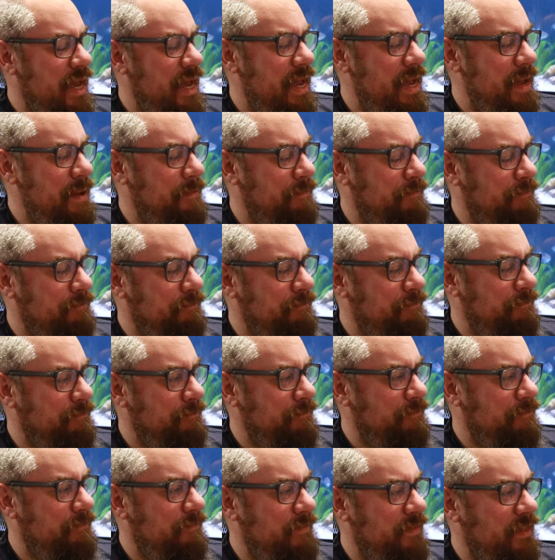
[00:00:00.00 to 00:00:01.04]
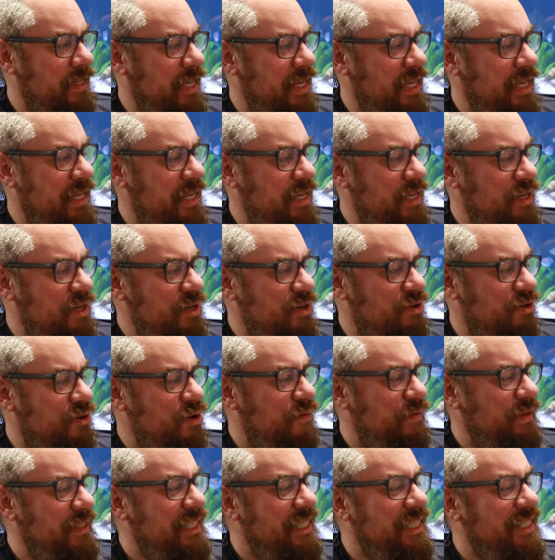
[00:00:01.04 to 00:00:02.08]
Um, You're
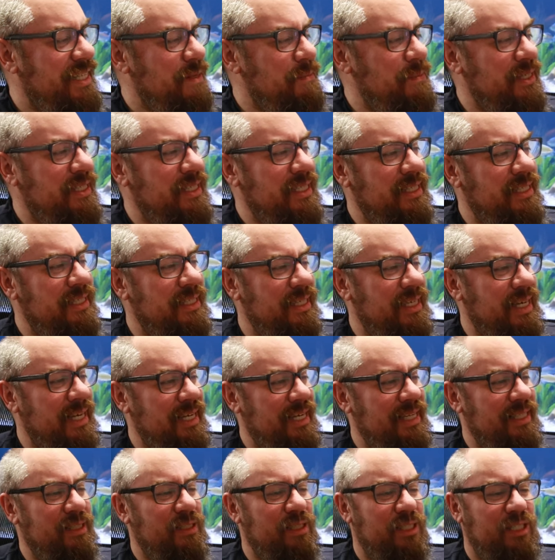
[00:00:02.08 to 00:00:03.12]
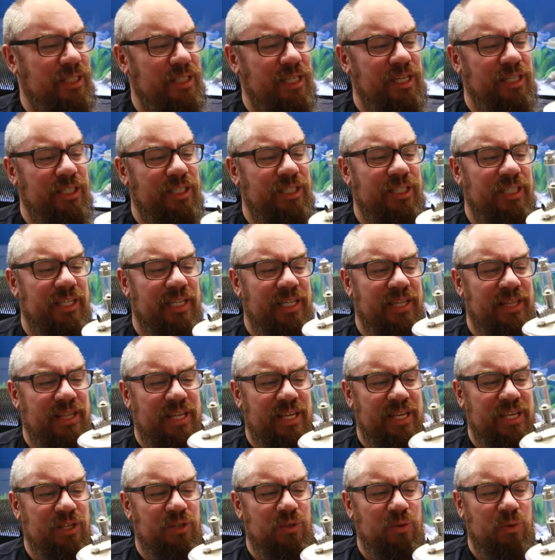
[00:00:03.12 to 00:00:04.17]
obviously limited in as such
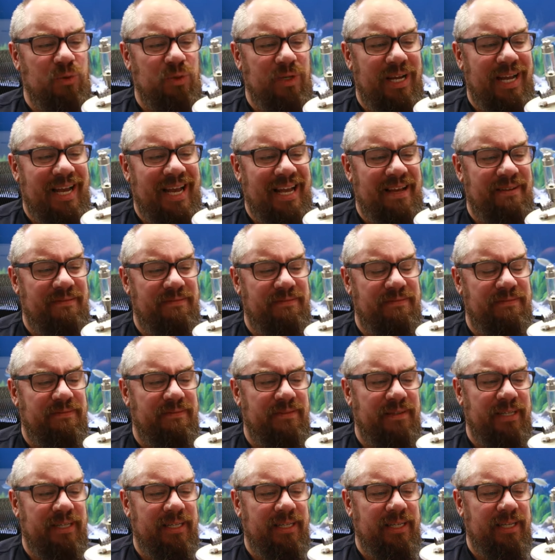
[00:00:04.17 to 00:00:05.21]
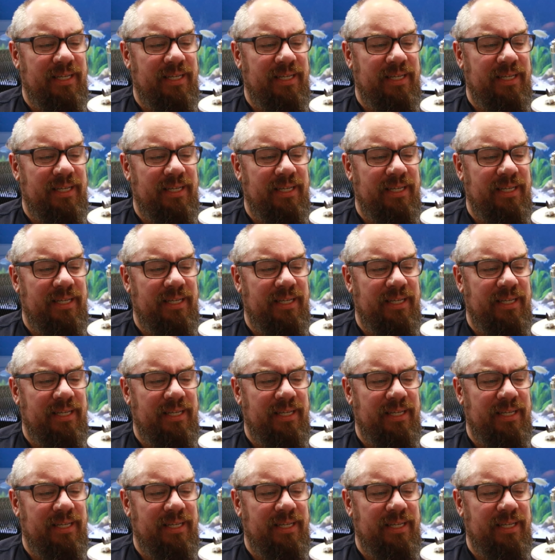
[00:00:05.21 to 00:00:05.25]
that you don't have